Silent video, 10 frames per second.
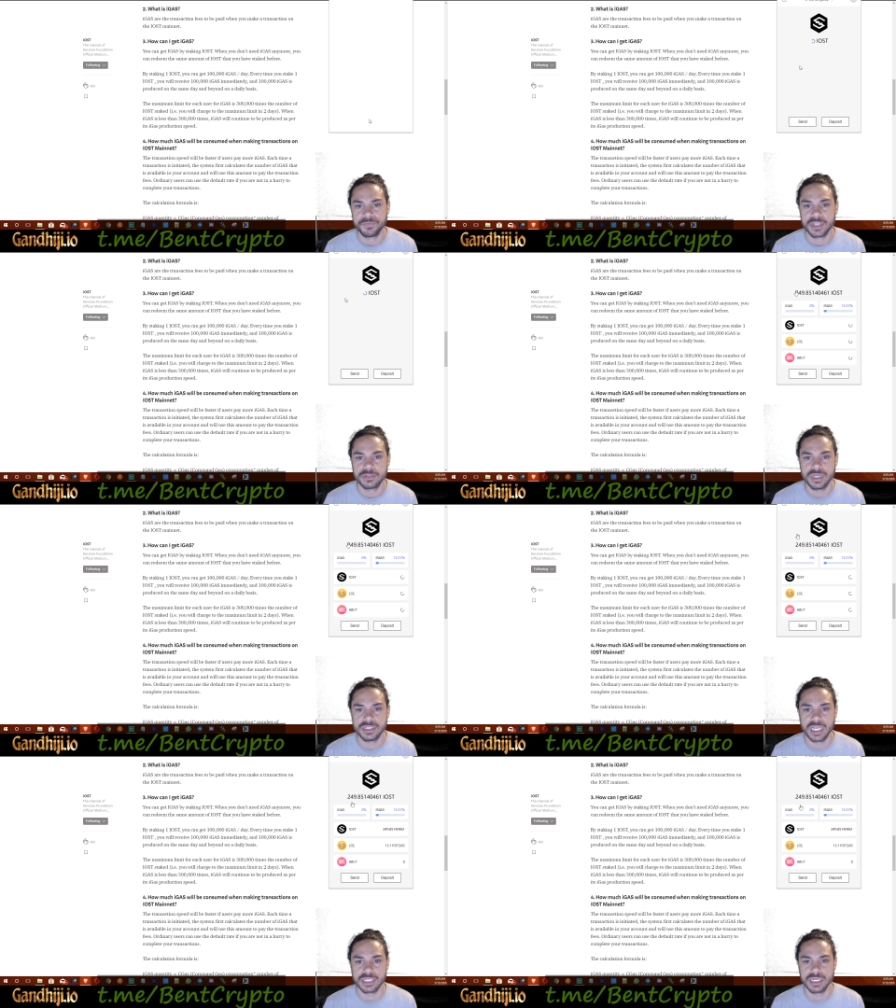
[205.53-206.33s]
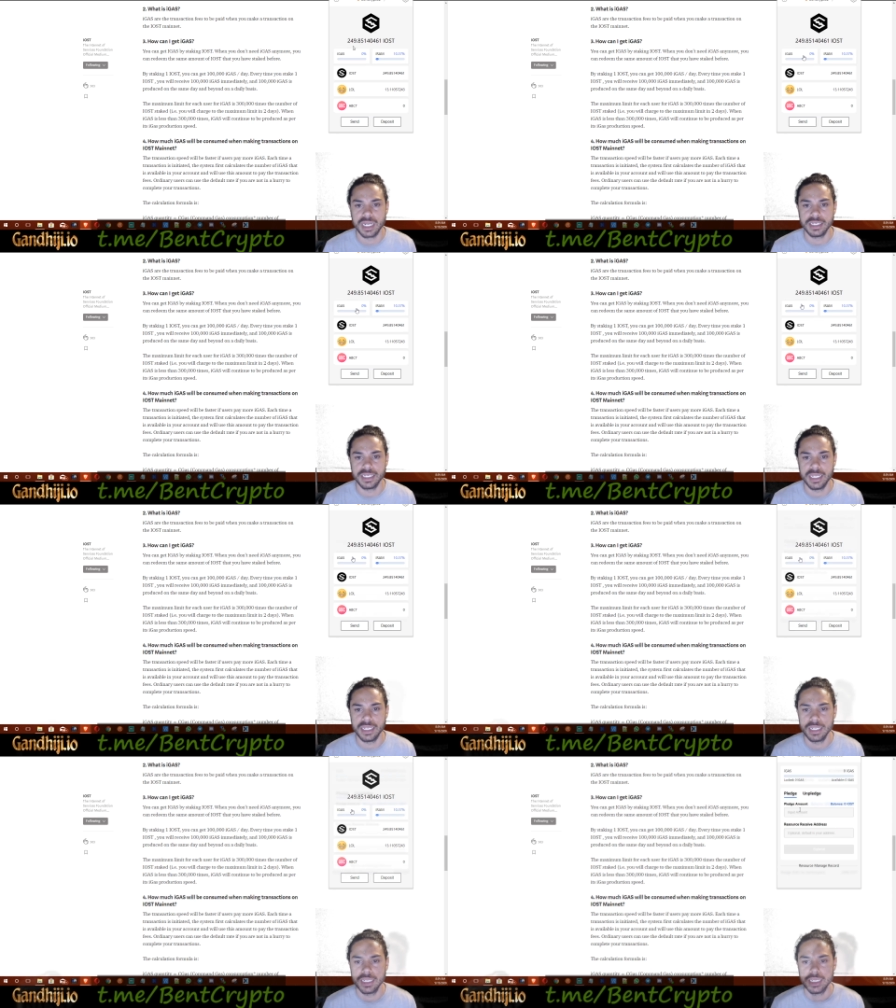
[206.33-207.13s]
transaction
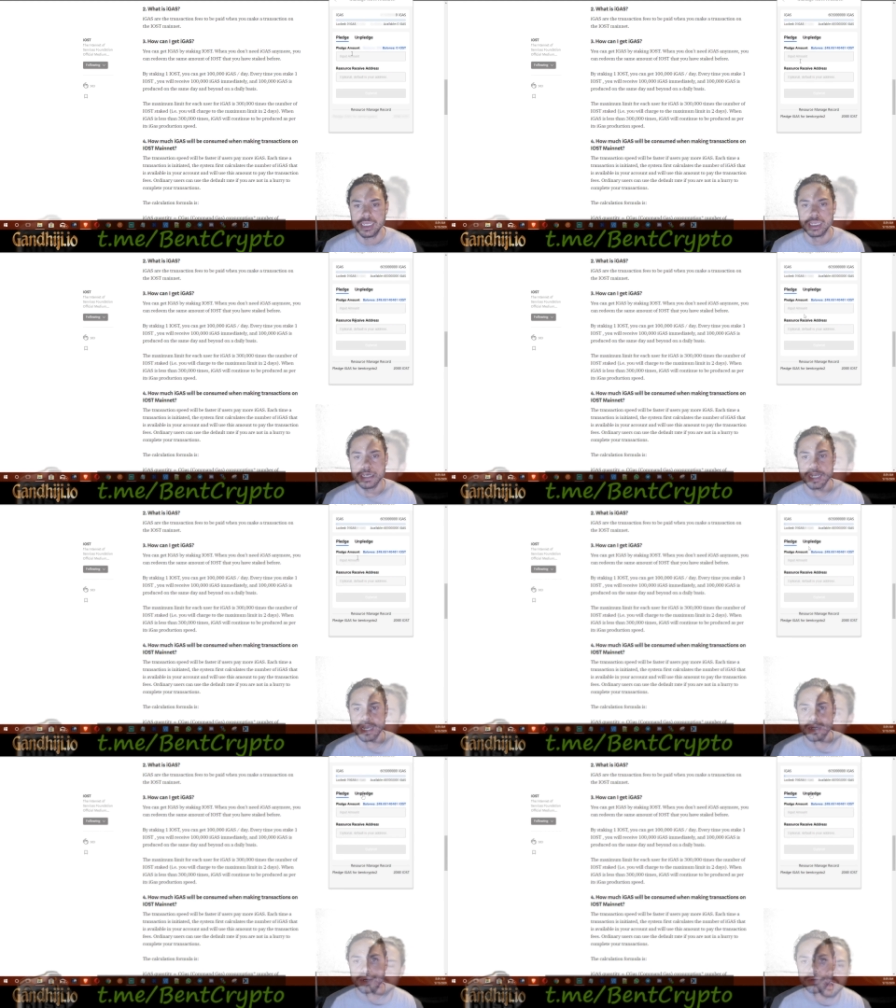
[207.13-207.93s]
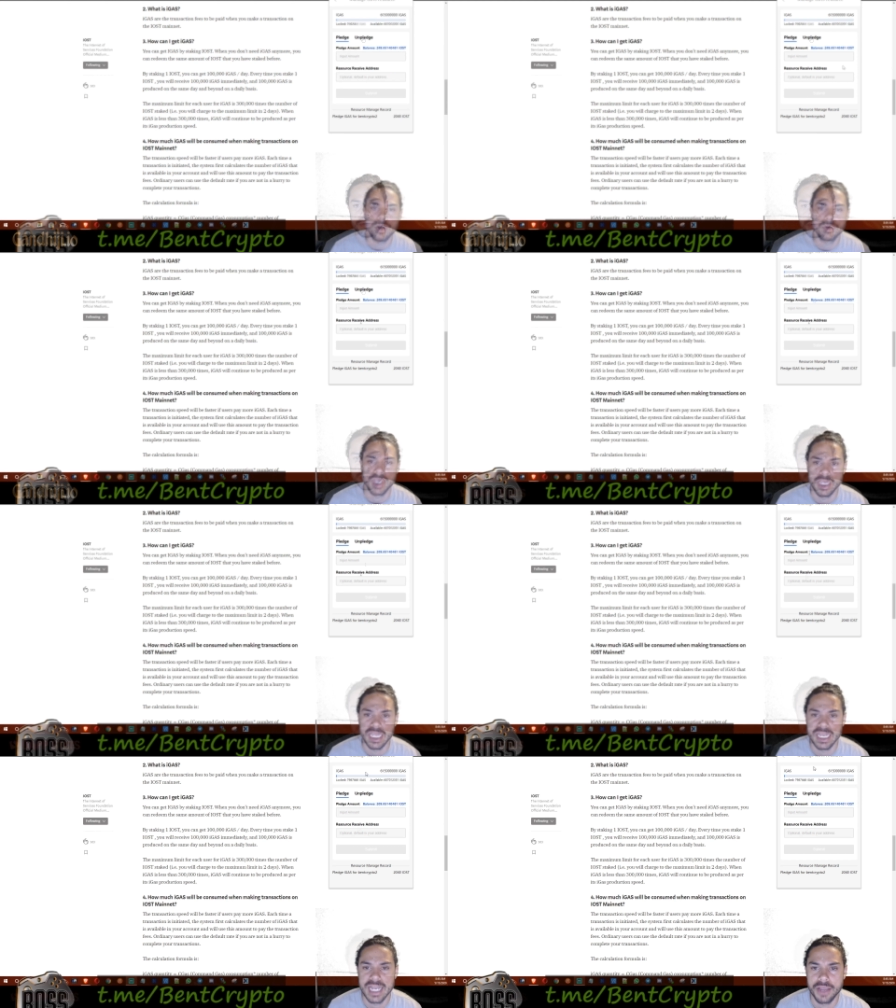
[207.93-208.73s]
ID. Now, okay,
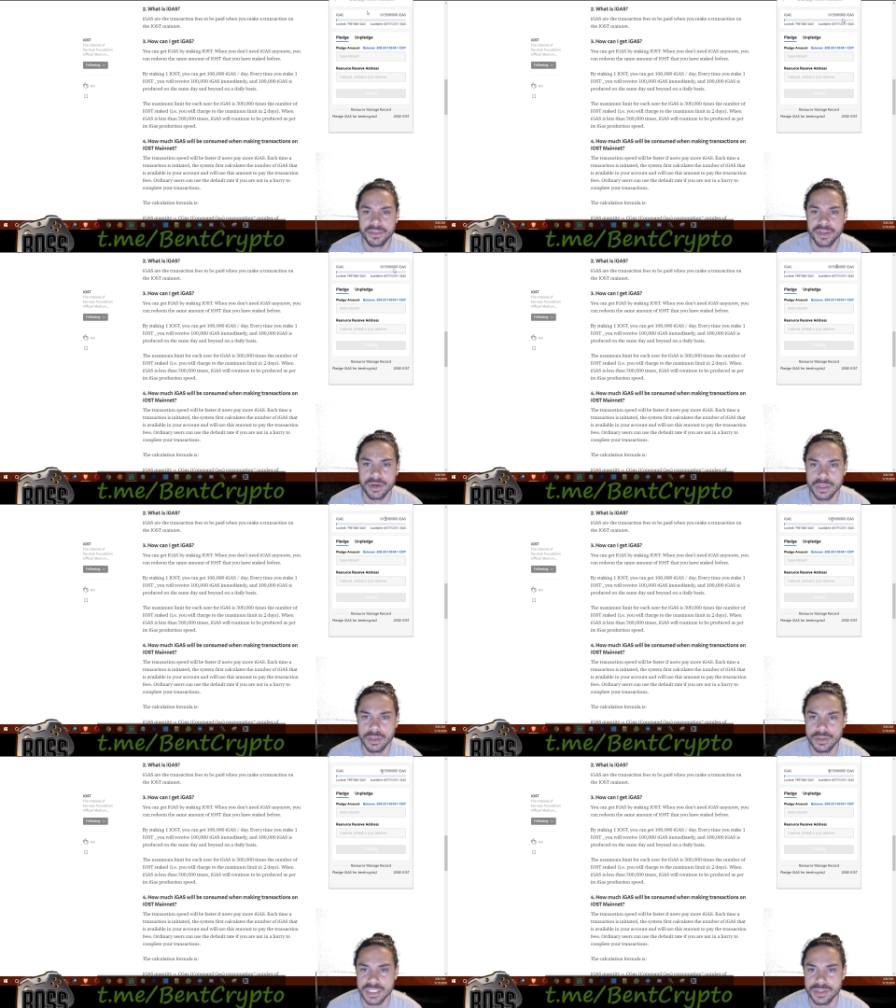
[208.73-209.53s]
and now there it goes.